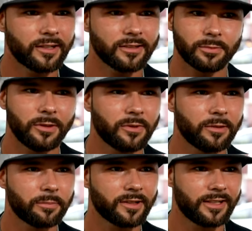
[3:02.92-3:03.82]
because we
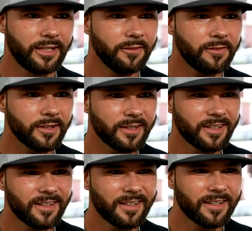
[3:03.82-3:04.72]
weren't believed,
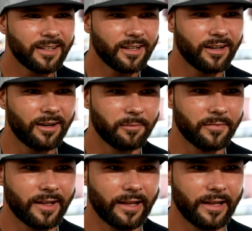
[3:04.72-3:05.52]
um,